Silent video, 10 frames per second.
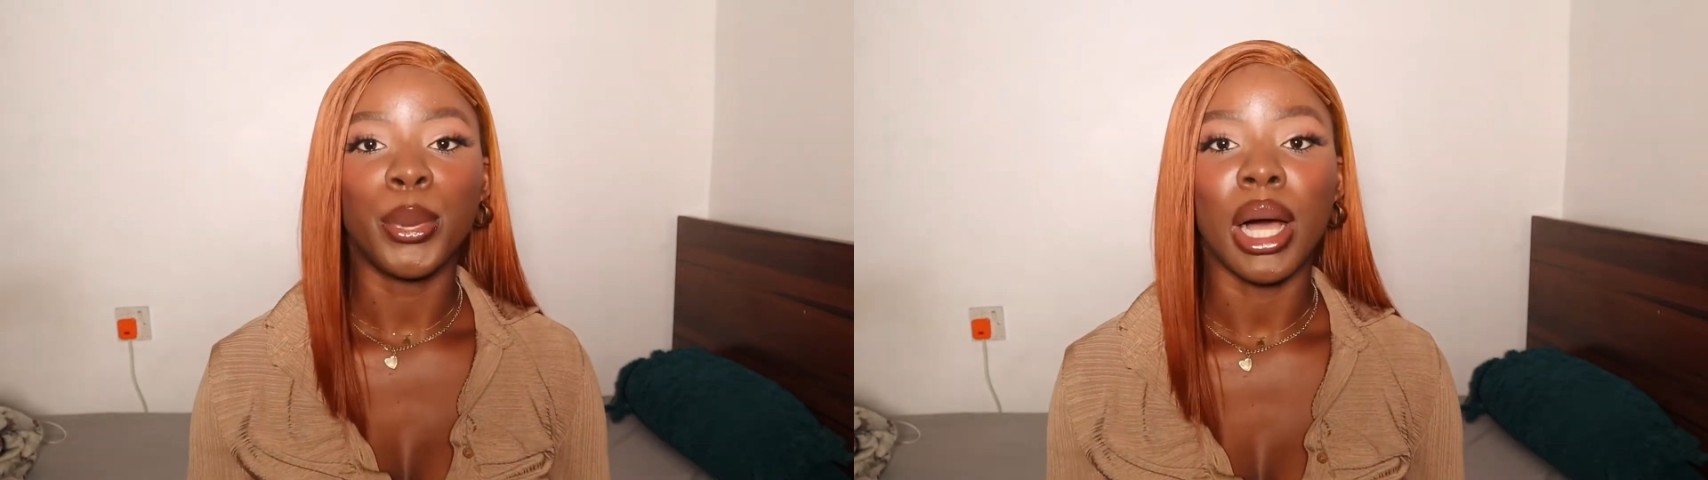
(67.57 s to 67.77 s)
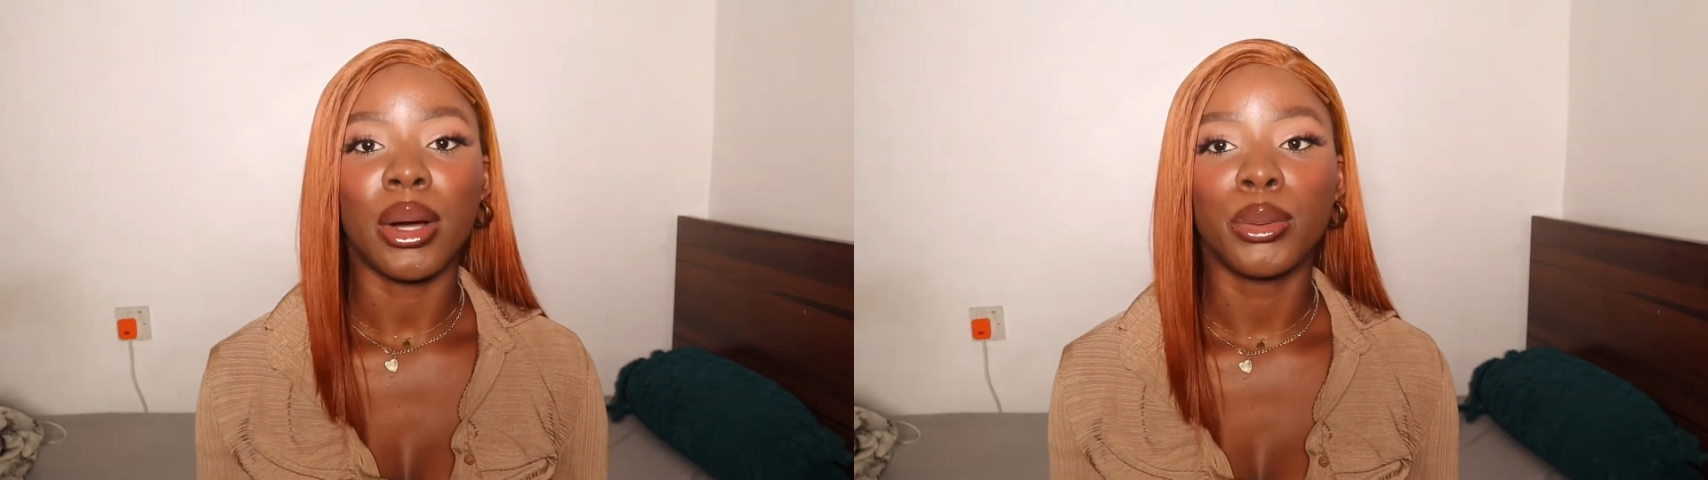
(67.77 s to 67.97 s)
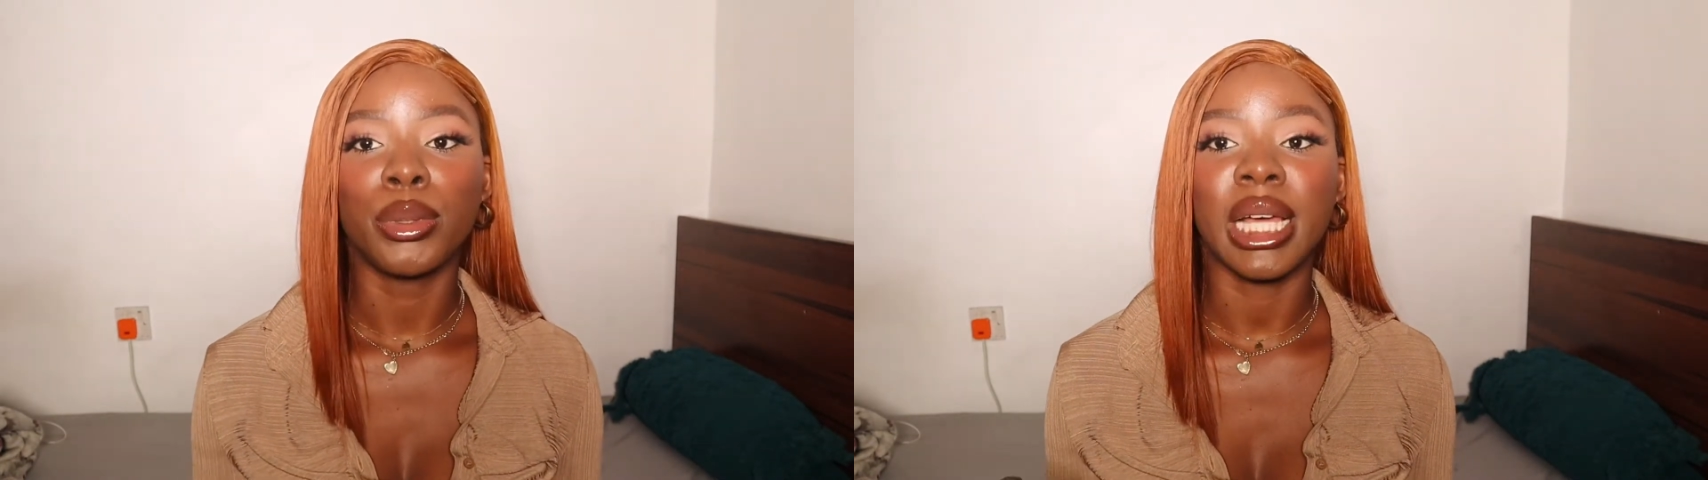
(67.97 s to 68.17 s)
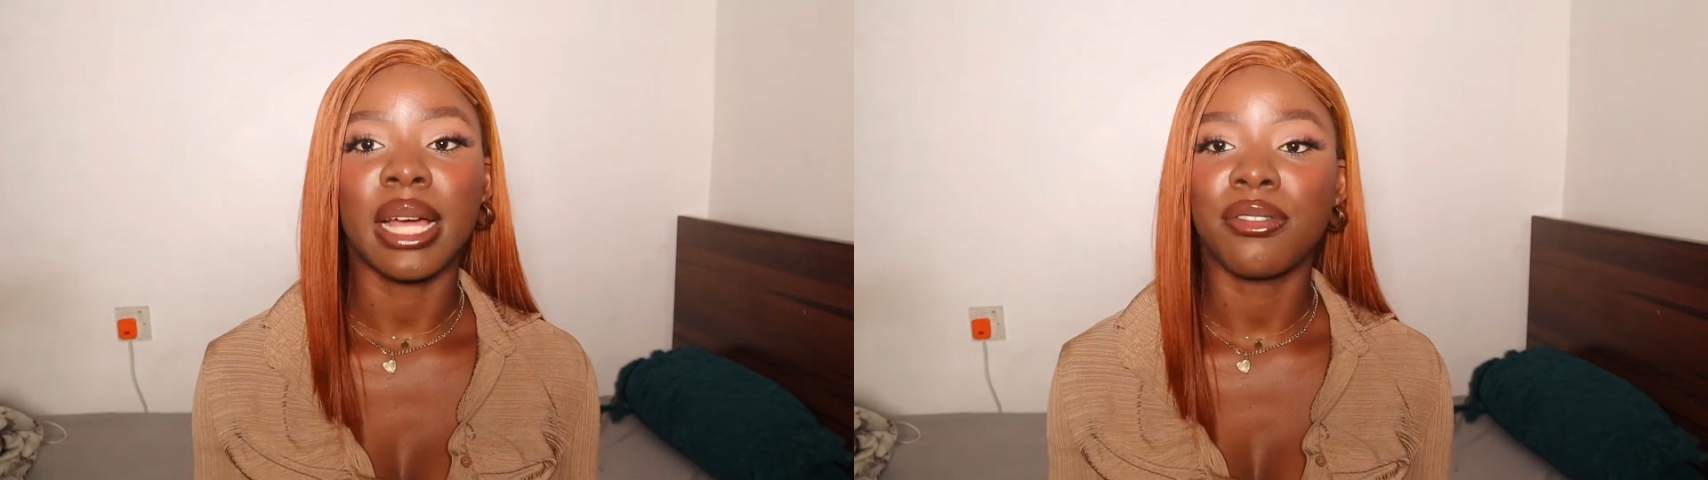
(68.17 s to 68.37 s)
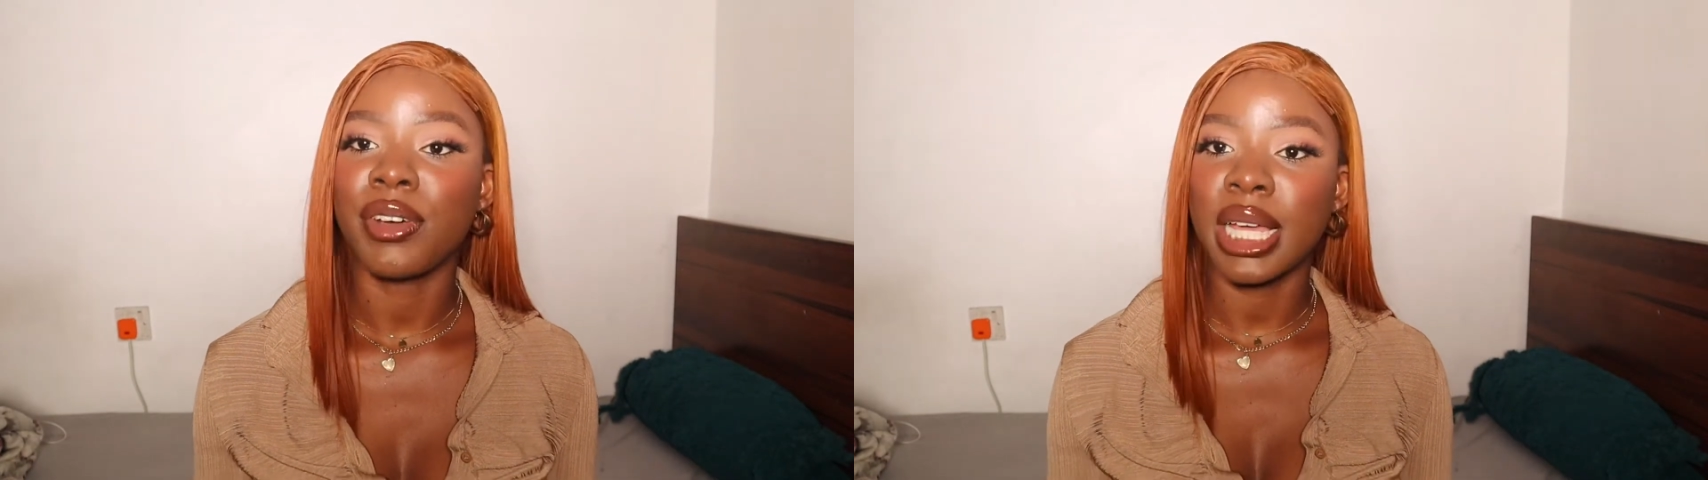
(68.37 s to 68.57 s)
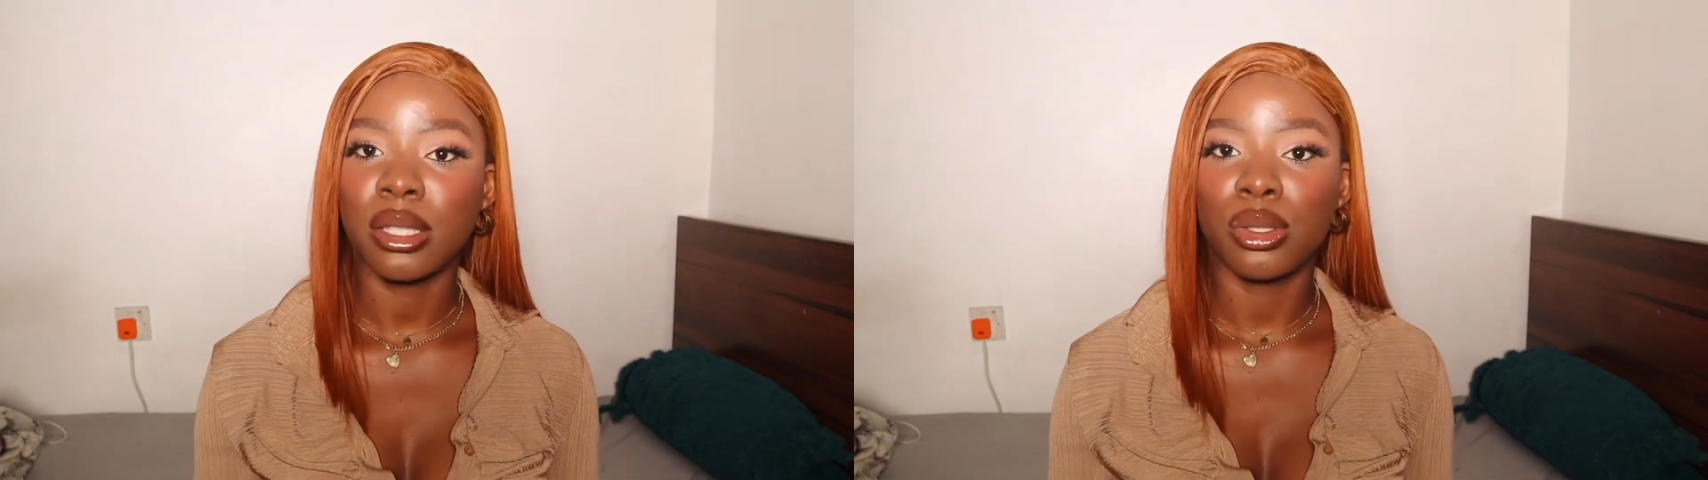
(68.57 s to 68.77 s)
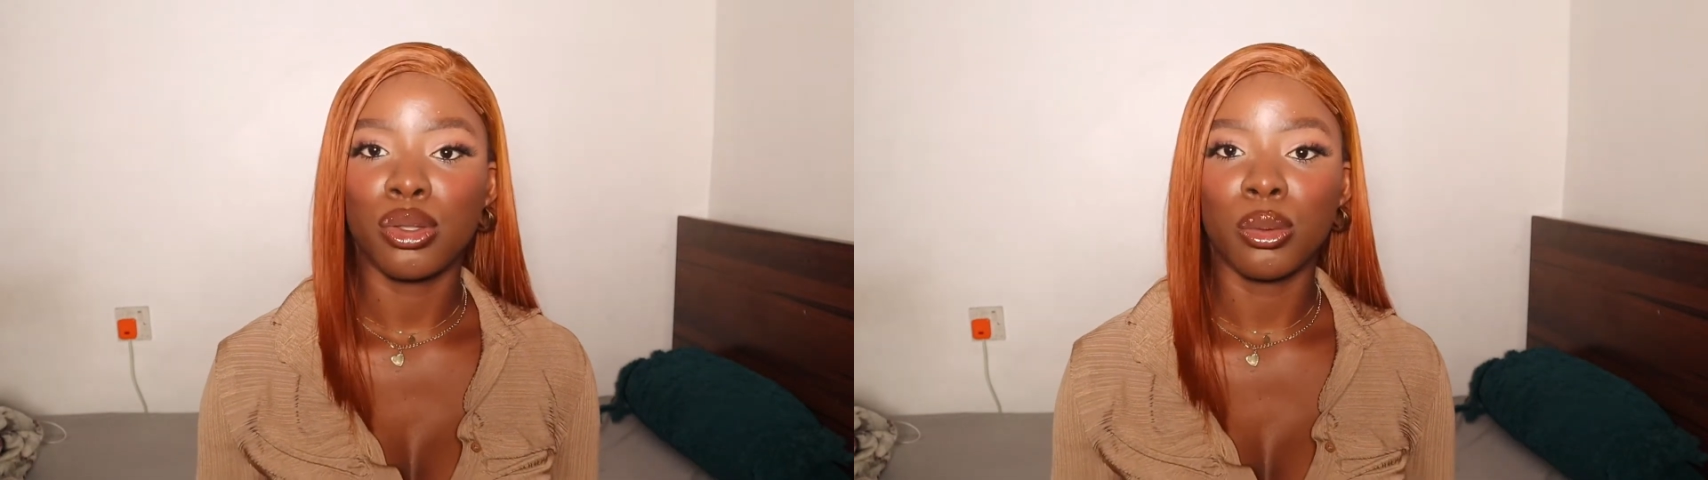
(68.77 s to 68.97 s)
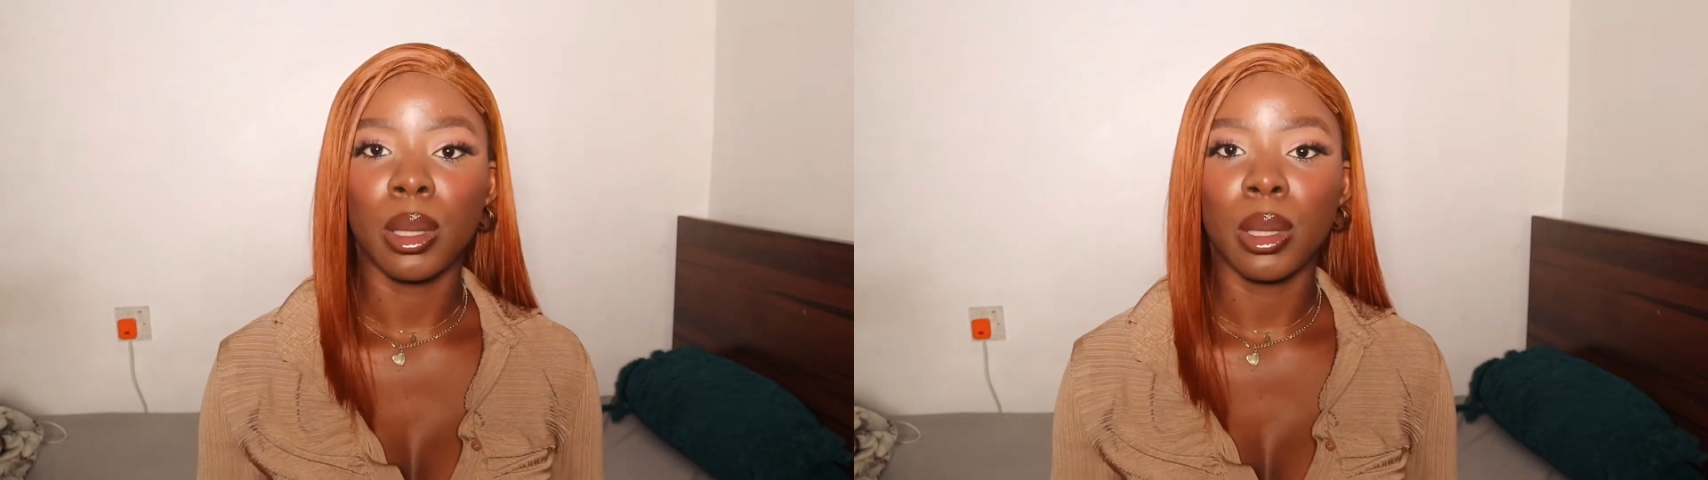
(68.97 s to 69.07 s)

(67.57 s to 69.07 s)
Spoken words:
but I would advise you,